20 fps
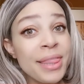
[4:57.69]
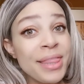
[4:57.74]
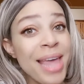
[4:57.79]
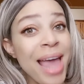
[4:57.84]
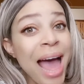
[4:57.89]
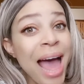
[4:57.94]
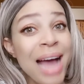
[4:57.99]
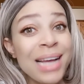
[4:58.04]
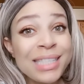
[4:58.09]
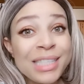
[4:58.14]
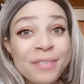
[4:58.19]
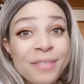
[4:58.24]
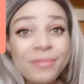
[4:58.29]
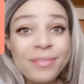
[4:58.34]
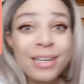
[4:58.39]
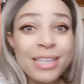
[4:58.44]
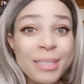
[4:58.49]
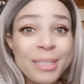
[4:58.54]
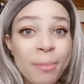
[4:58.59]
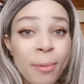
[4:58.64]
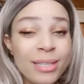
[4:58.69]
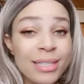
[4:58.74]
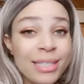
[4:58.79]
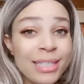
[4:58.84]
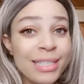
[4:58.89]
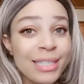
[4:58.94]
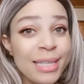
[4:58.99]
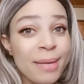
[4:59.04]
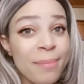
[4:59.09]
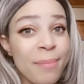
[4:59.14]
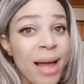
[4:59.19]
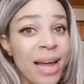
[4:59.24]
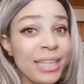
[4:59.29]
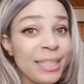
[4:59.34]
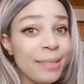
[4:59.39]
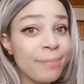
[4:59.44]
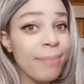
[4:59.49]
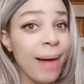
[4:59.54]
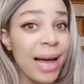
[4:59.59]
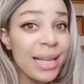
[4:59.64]
the active transport system
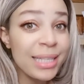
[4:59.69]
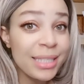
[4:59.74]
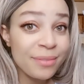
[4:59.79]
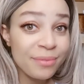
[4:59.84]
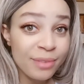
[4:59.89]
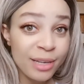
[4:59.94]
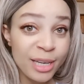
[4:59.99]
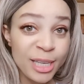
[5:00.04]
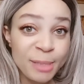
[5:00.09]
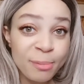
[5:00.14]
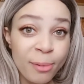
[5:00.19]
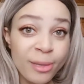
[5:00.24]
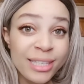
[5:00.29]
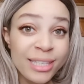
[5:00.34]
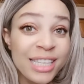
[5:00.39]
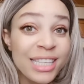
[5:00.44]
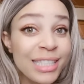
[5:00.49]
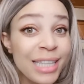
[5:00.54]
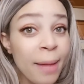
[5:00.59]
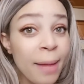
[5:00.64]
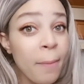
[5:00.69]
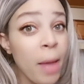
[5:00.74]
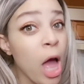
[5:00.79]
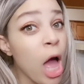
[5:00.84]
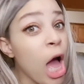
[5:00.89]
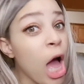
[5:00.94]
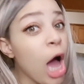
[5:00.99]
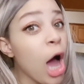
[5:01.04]
and the passive transport system.